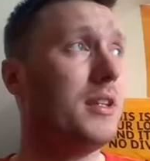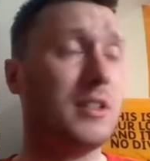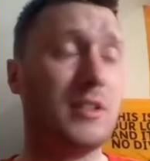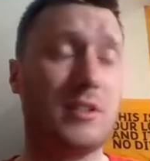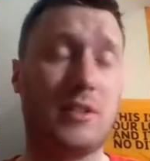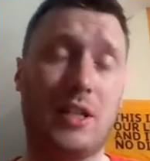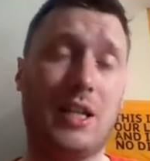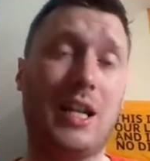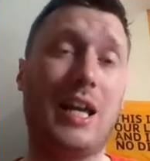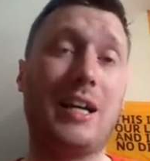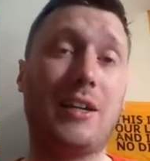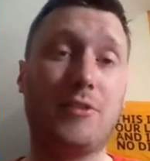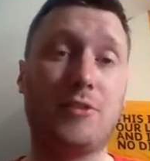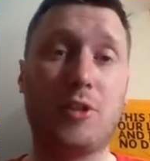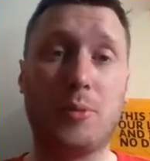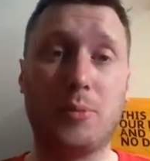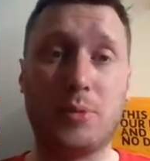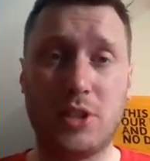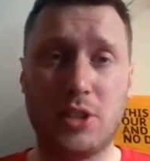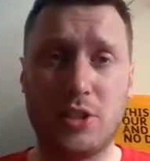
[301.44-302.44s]
there's the lack of
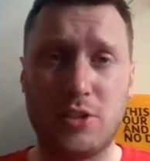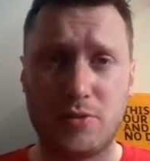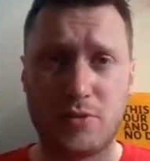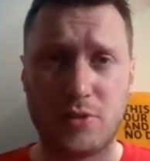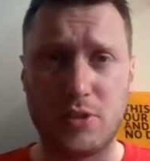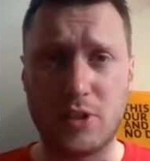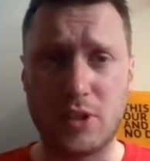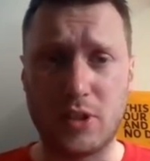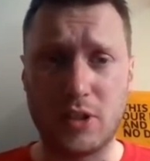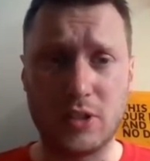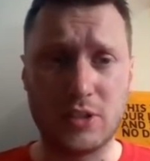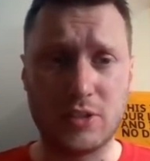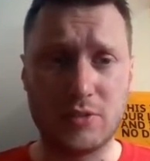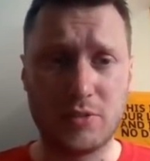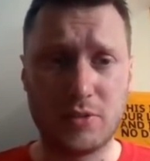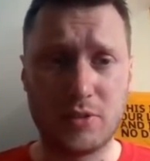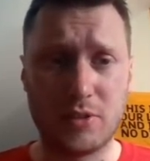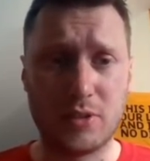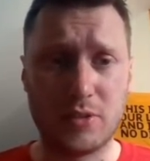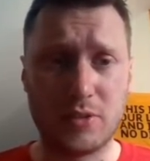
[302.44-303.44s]
competition for Douglas and
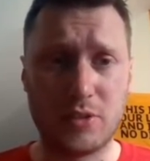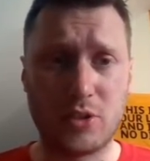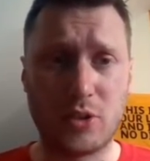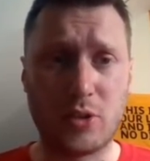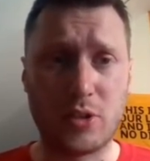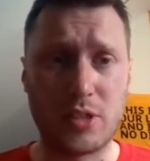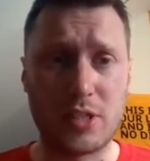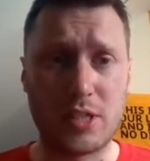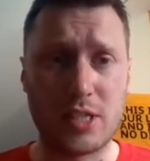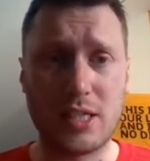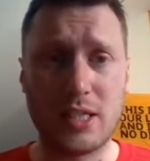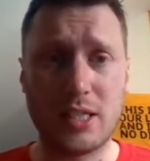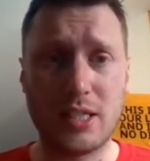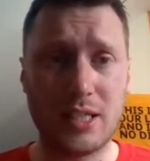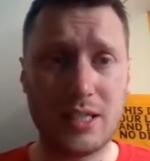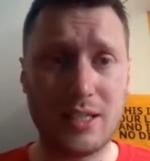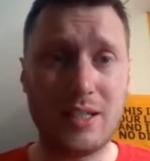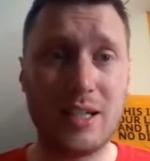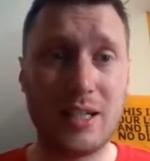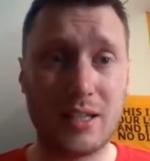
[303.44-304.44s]
for Doherty
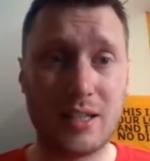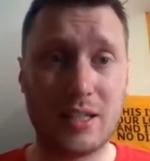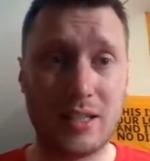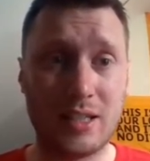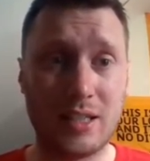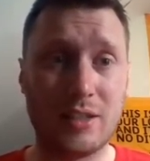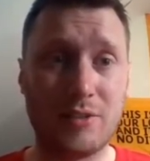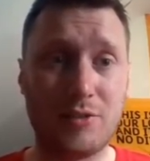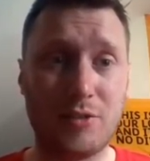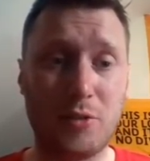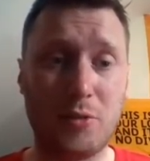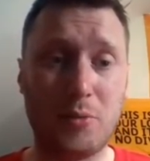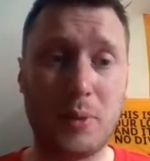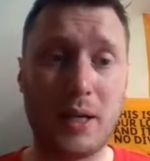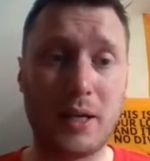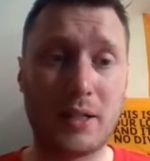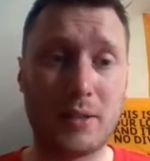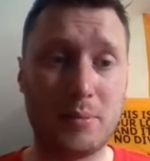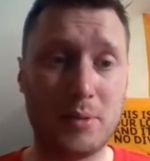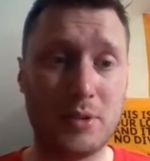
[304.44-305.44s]
in the
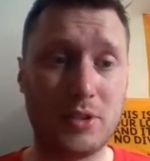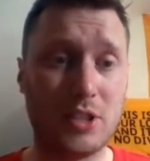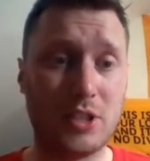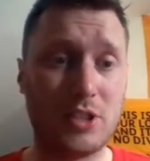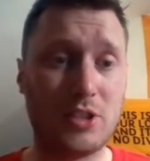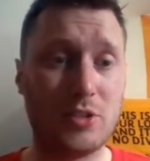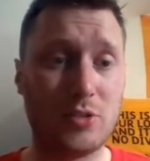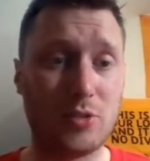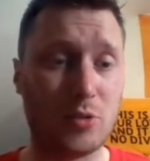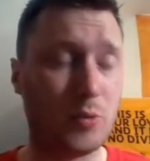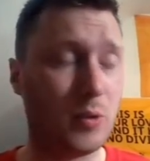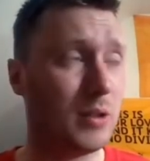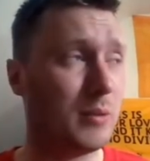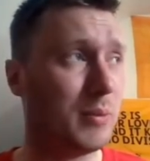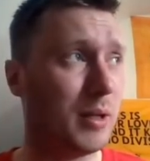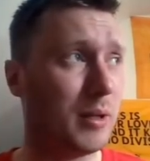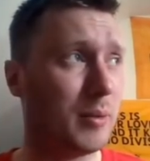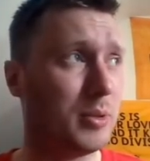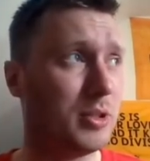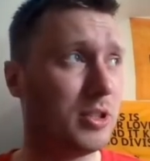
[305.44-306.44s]
full-back positions or the
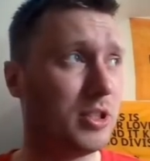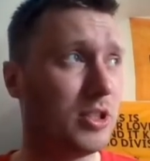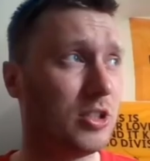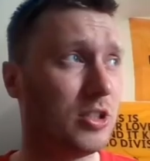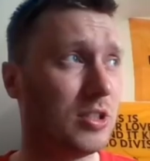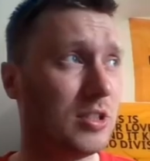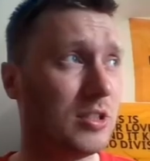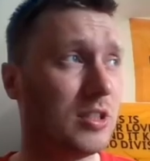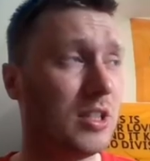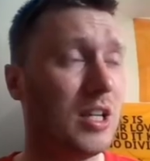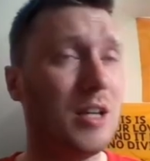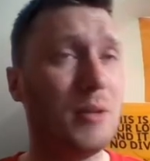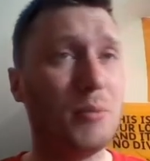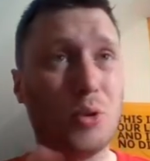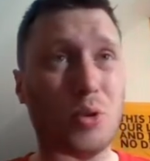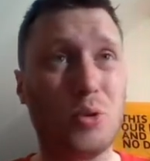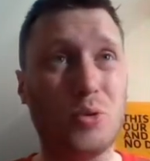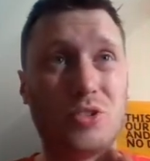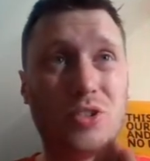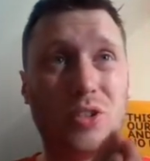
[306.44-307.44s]
wing-back positions,
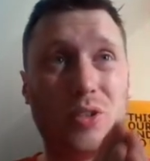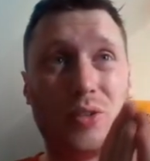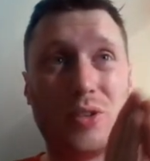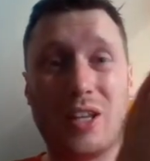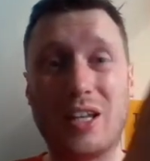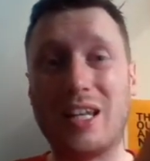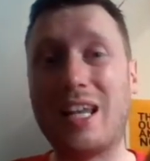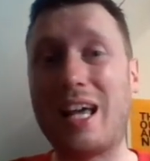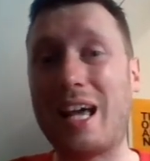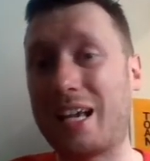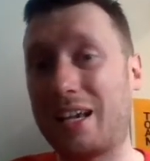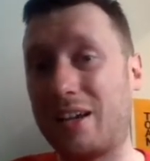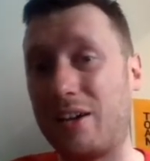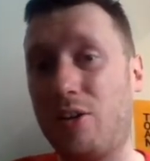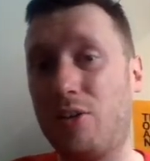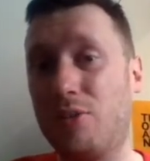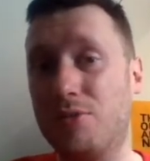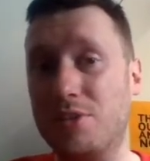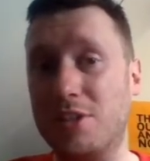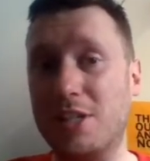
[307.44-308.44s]
but also the lack
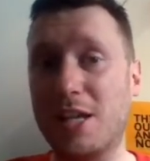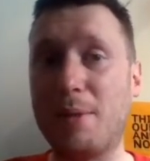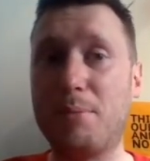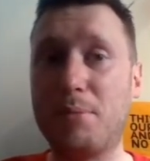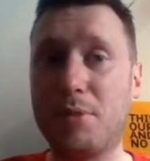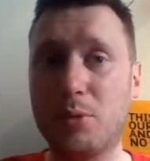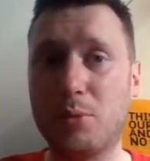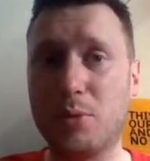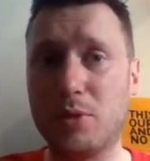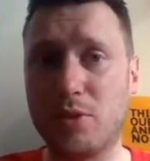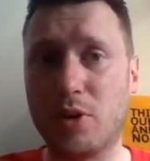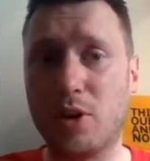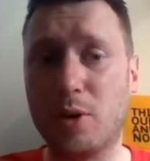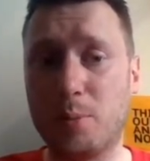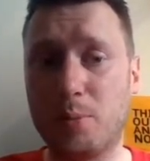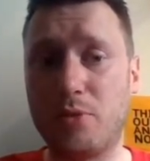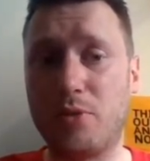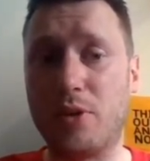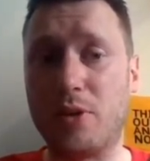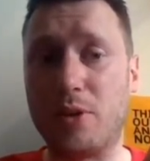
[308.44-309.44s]
of depth that we've got
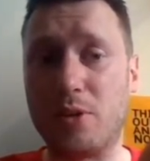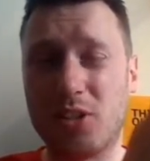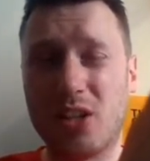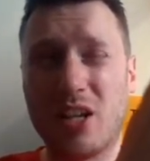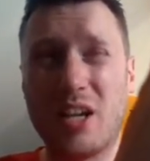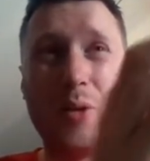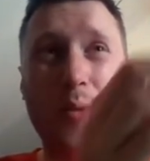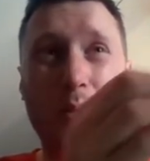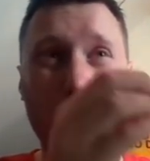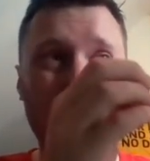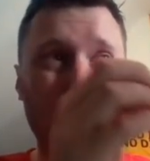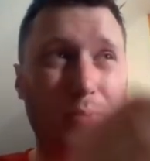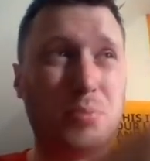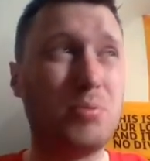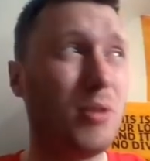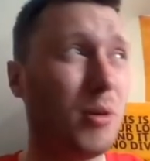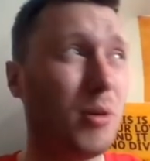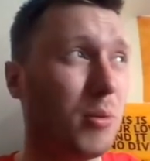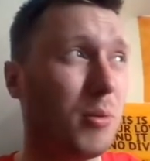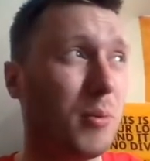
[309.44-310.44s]
up front, which is
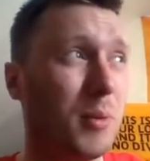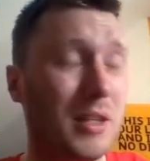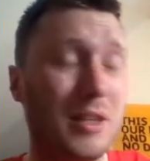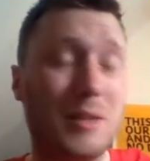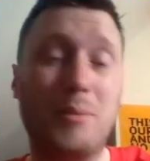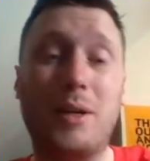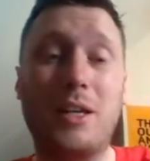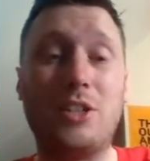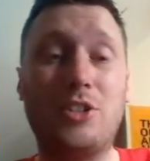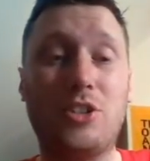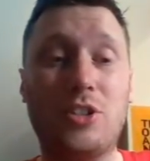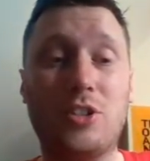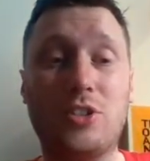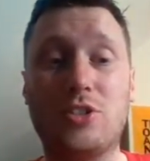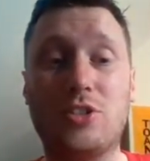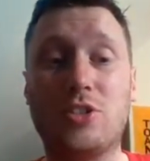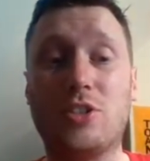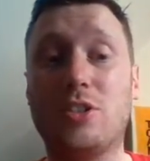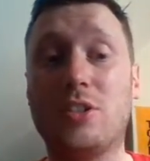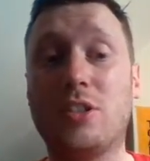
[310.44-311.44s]
probably the major
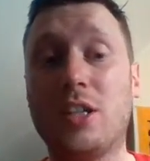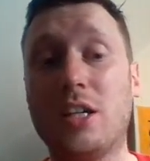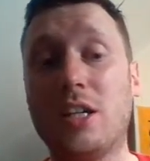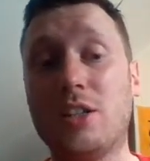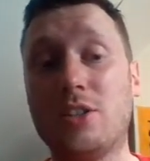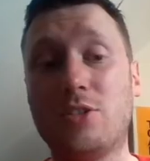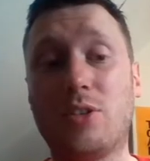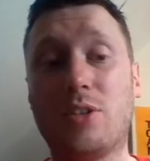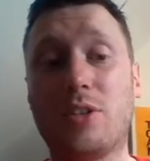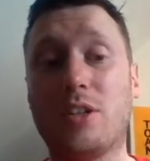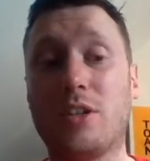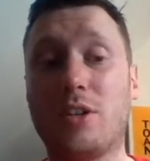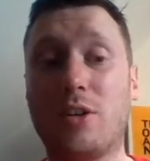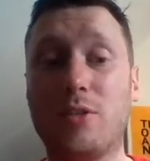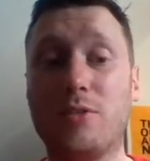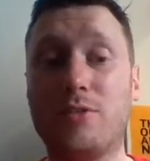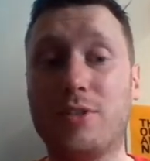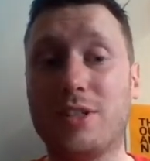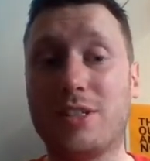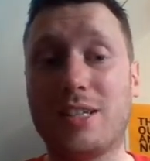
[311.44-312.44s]
concern, so I'm going to
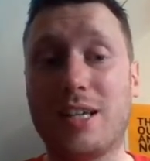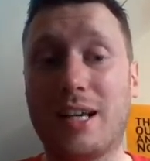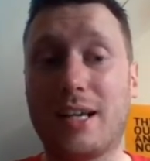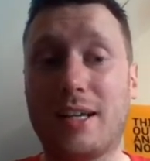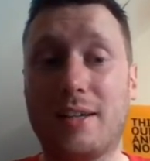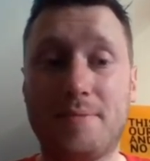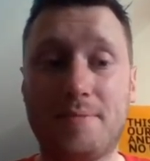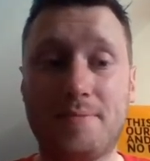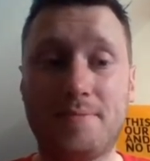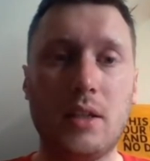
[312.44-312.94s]
go for attack.